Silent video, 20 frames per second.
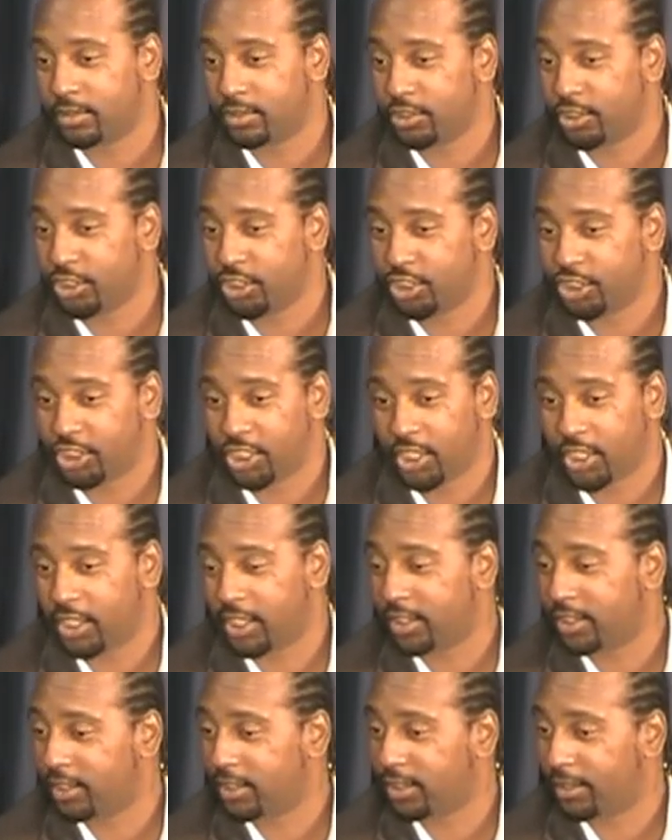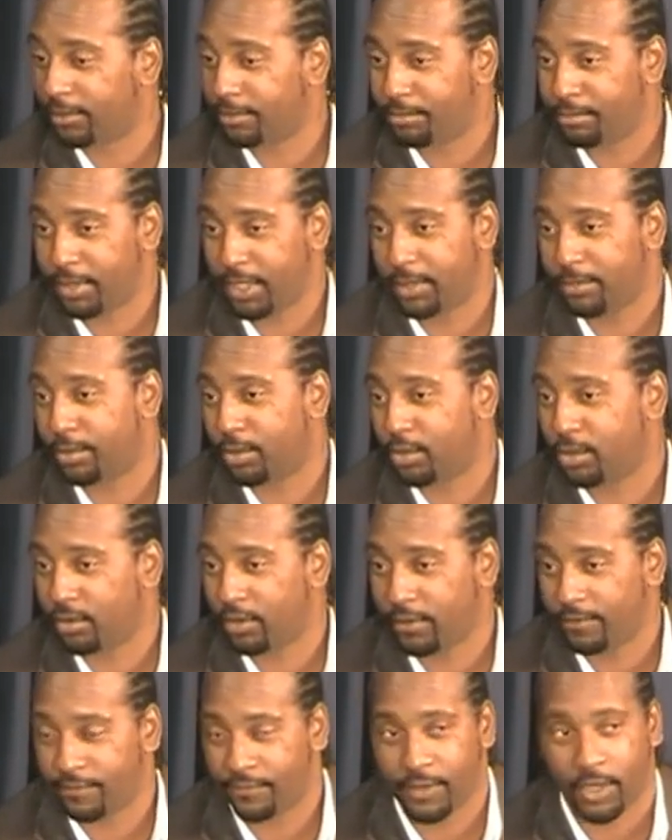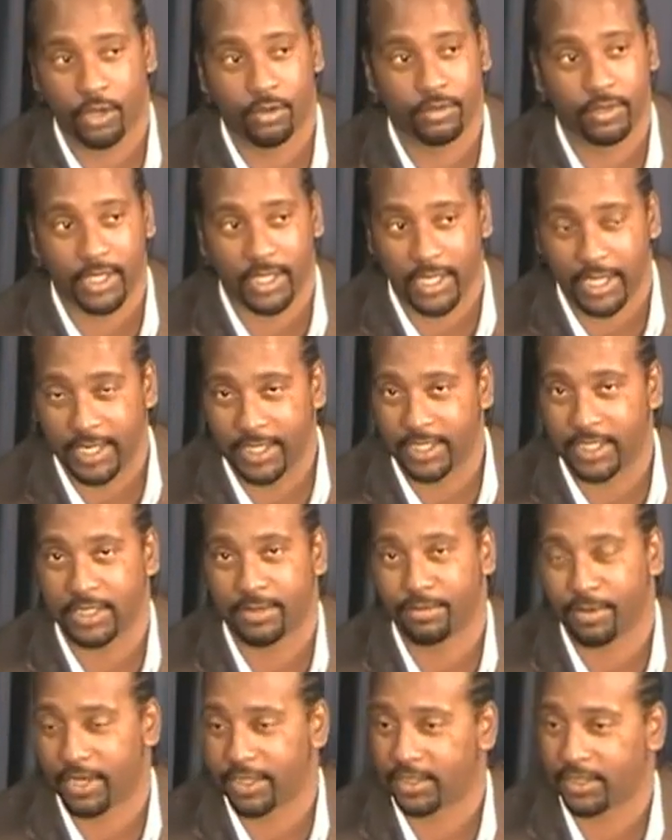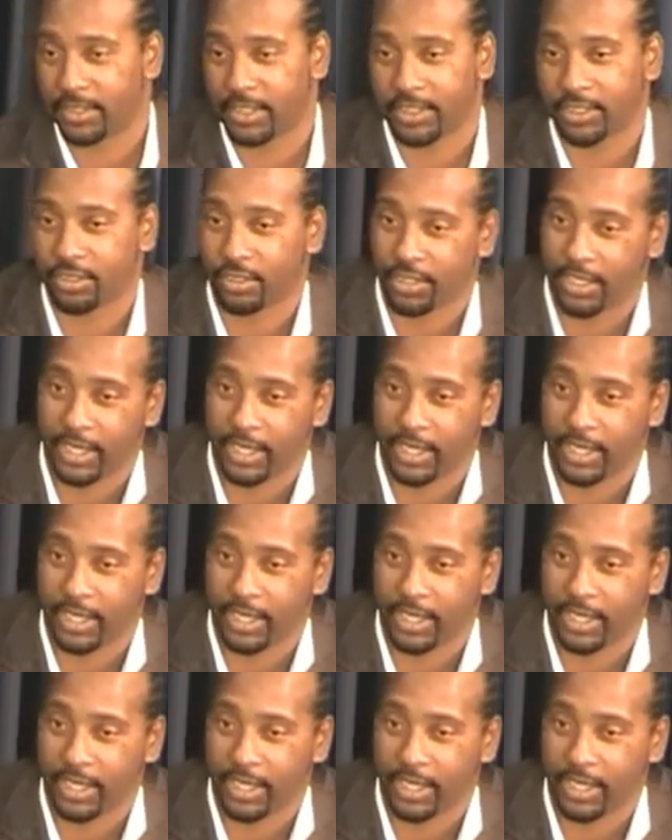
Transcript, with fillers: should people vote in this presidential